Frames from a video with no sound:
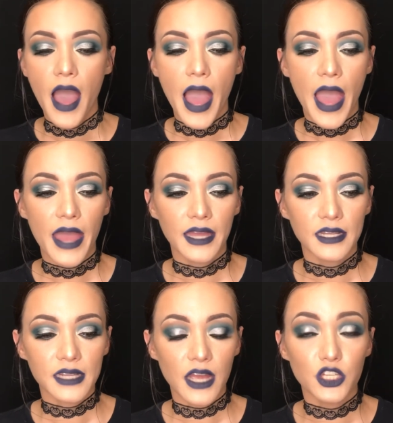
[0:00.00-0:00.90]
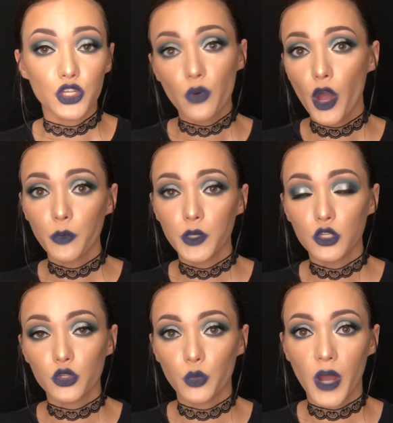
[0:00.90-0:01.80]
And I do hope you
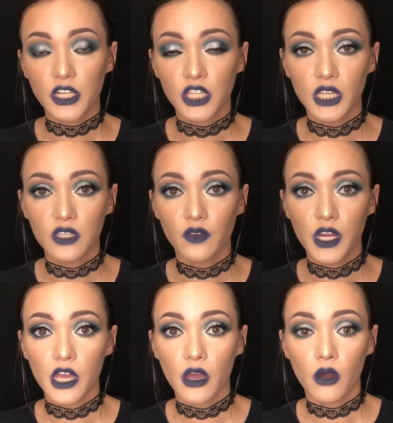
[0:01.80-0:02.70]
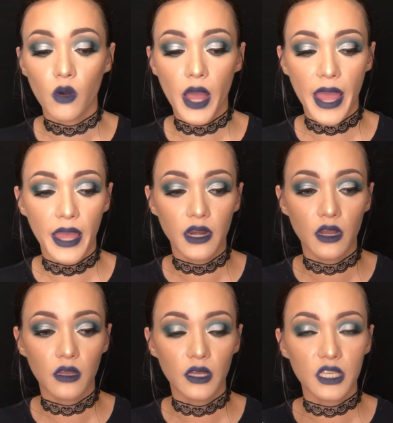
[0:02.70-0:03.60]
enjoyed watching this video
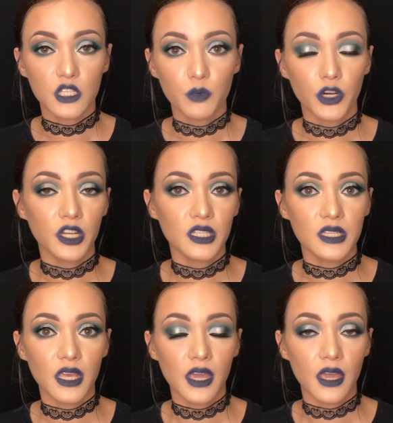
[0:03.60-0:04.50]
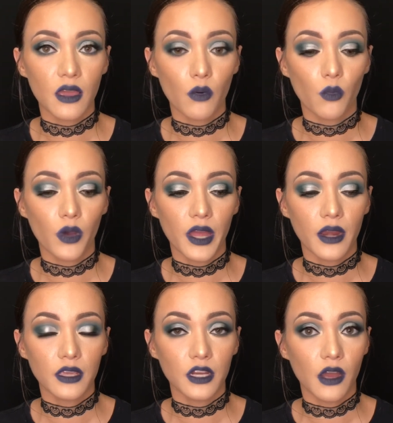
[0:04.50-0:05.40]
and experiencing
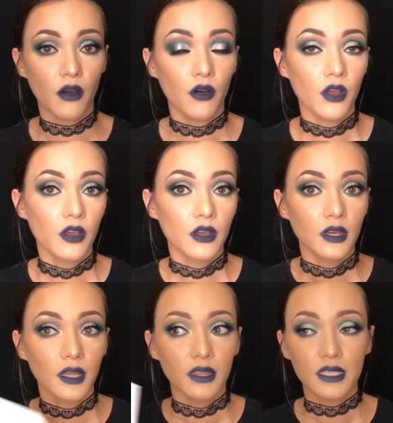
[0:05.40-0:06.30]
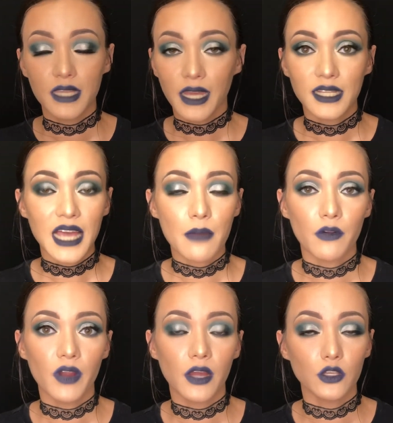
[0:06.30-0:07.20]
what, the second time
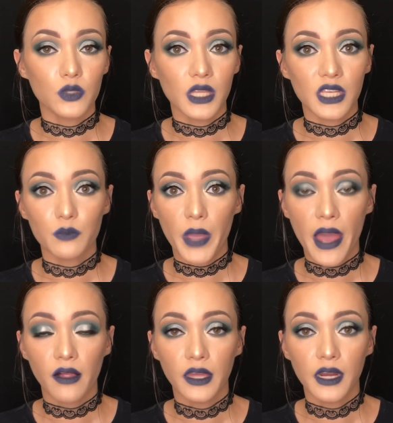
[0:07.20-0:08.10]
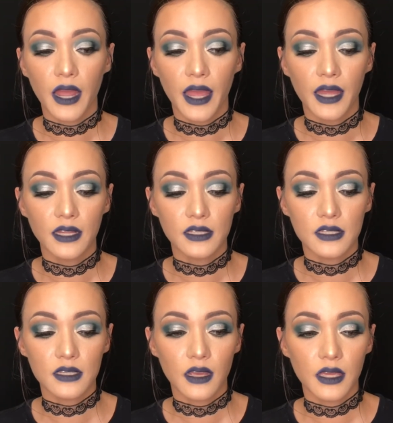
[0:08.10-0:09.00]
around using this palette. And
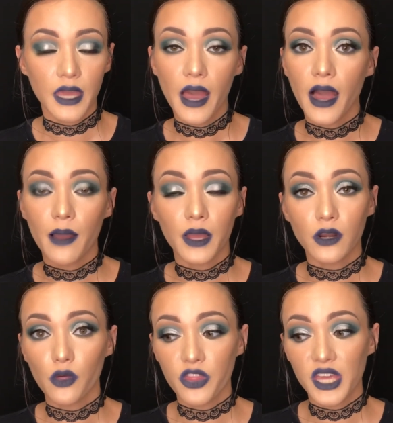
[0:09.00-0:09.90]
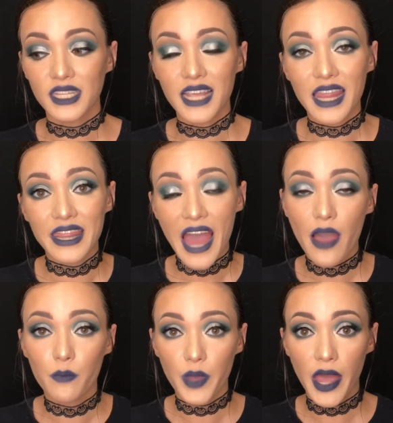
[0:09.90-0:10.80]
yeah, I don't think it's
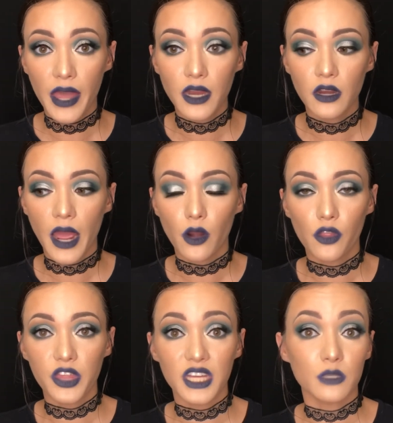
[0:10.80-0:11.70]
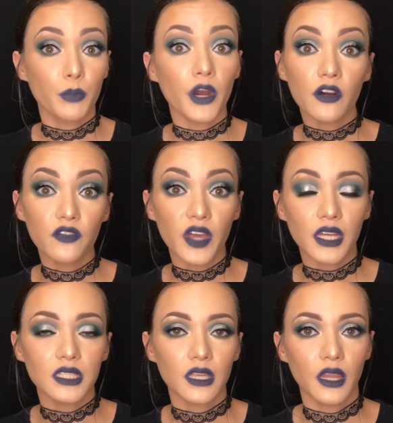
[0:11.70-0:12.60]
that bad. I don't think it's
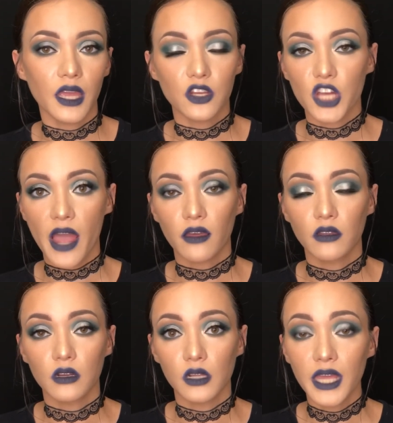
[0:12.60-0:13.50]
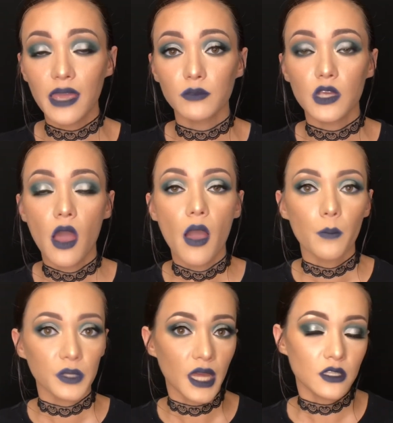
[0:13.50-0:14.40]
perfect like Jaclyn claimed,
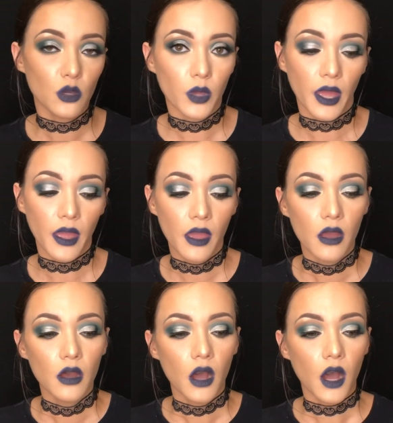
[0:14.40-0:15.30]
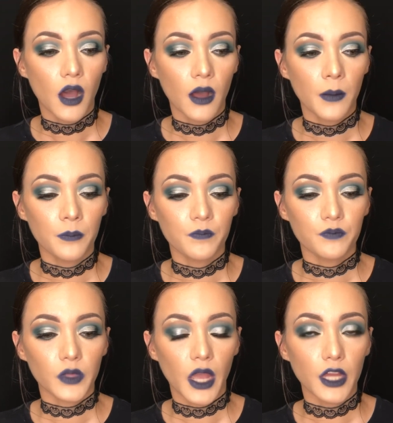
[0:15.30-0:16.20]
but that's okay.
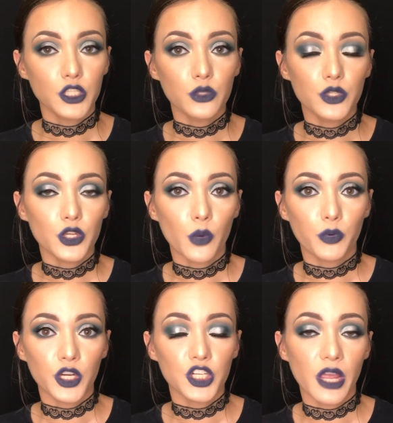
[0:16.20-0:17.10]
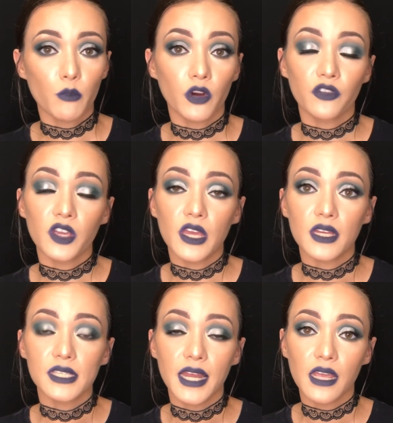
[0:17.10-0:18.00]
I do still appreciate
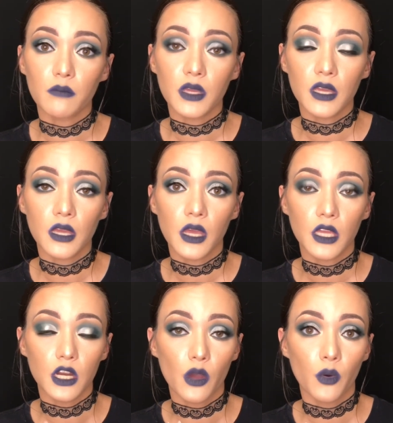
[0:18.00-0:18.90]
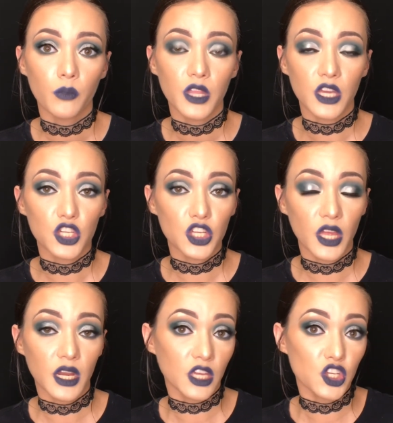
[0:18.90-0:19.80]
Morphe sending me,
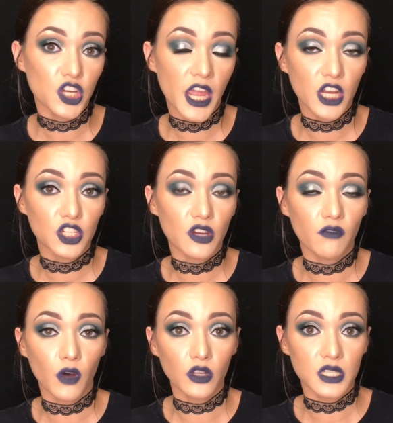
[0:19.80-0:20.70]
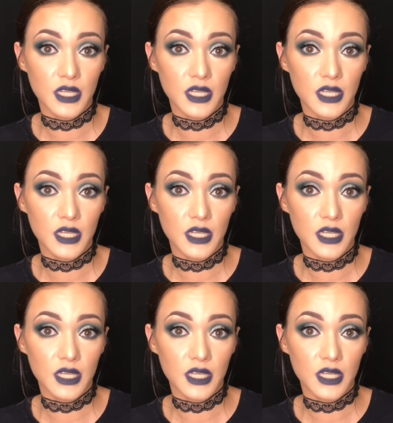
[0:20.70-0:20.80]
an exchange vault